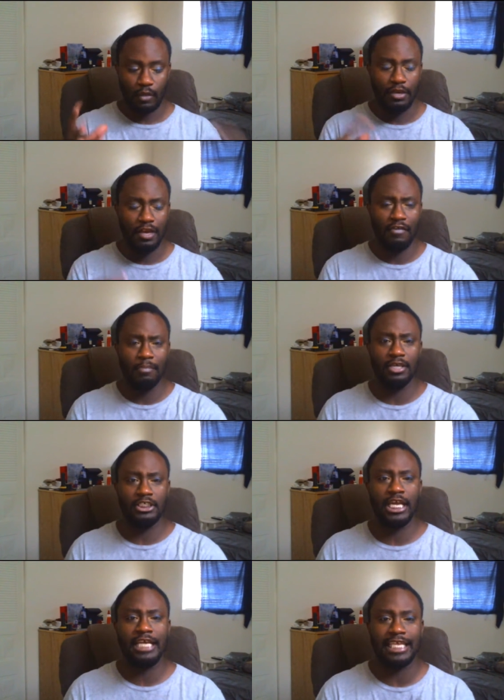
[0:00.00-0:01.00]
different
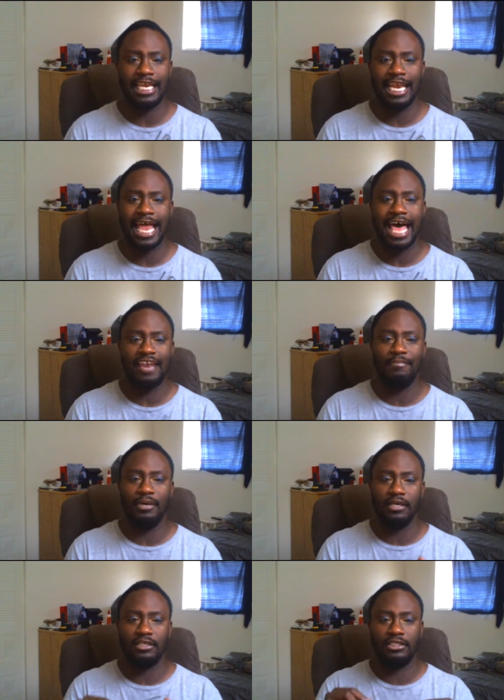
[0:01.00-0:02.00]
books. She has a lot of
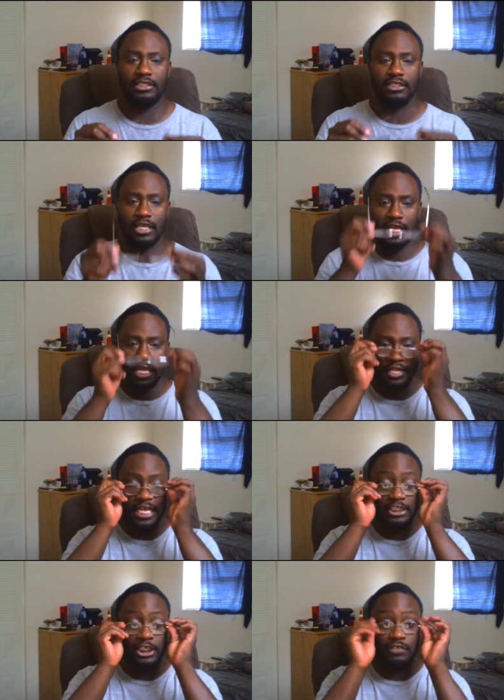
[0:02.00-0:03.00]
books
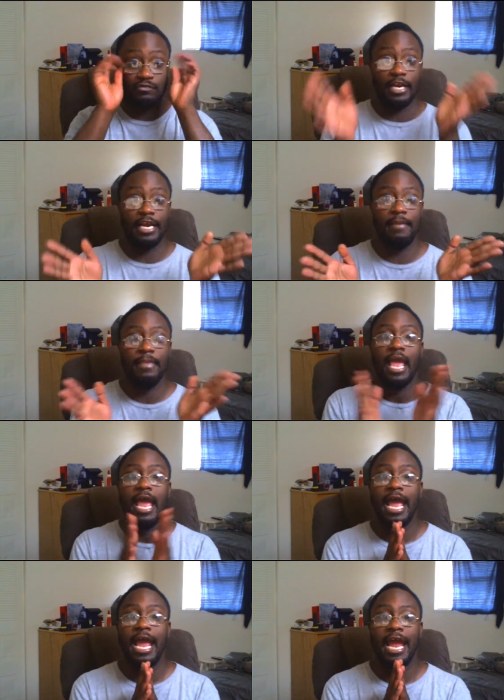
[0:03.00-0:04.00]
that she's written.
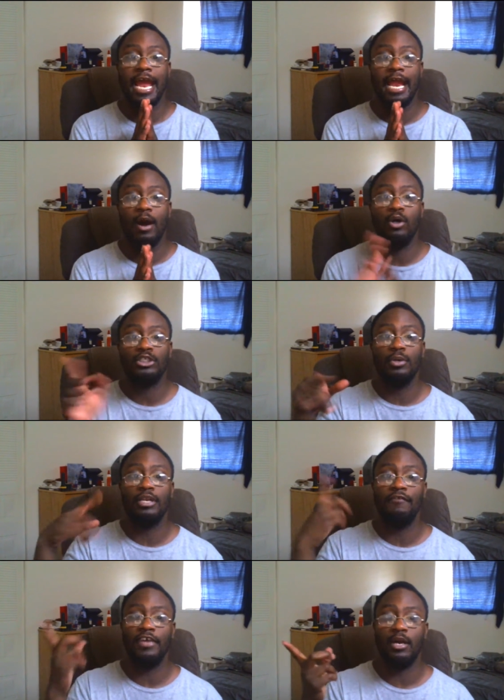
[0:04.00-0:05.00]
And also
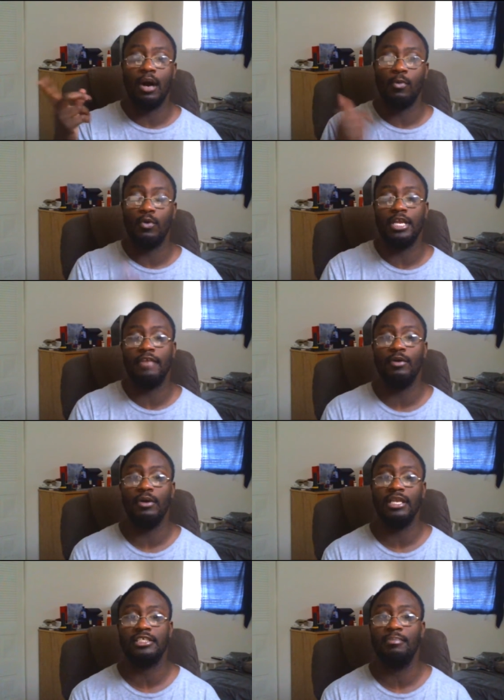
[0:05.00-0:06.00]
in the video, I'm going to give
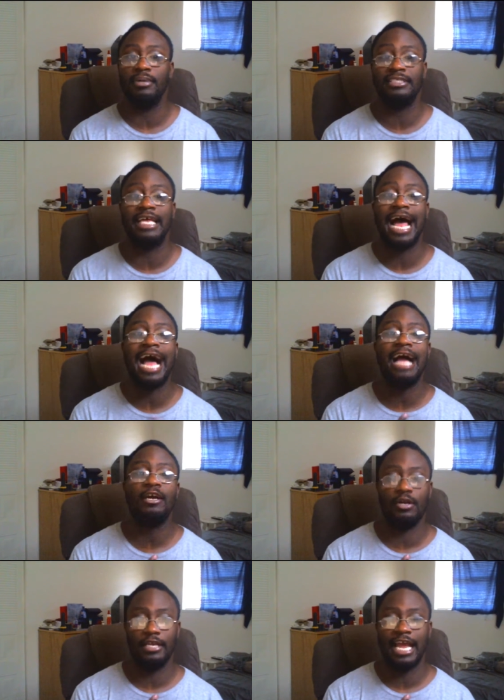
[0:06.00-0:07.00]
you a list of the books that I
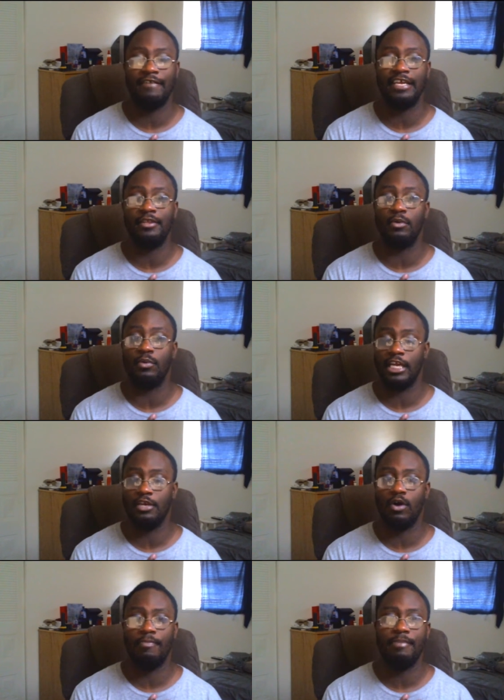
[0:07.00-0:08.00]
currently have either on
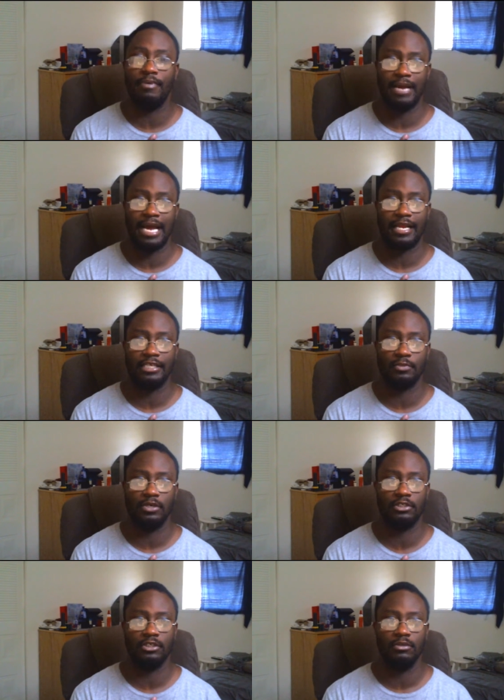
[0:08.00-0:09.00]
Kindle or paperback as
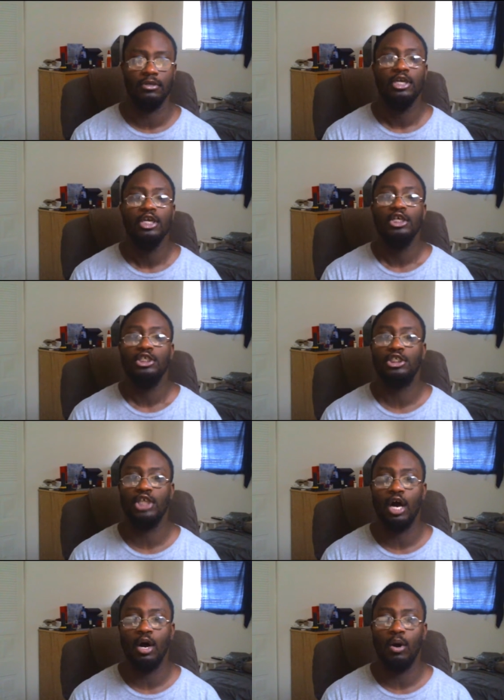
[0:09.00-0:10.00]
well, too.
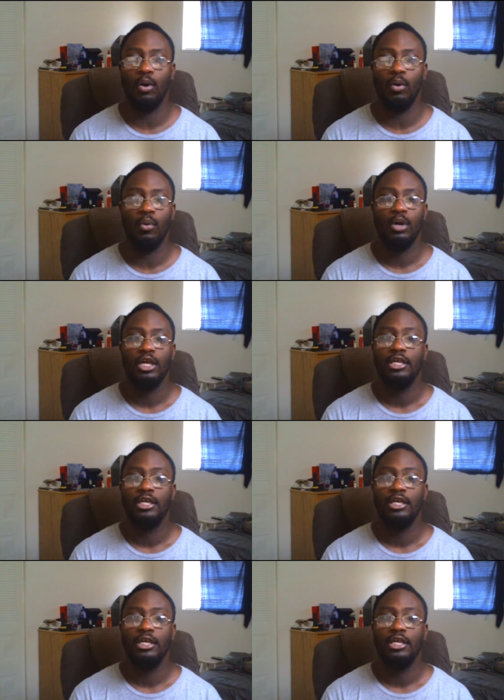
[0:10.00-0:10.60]
So,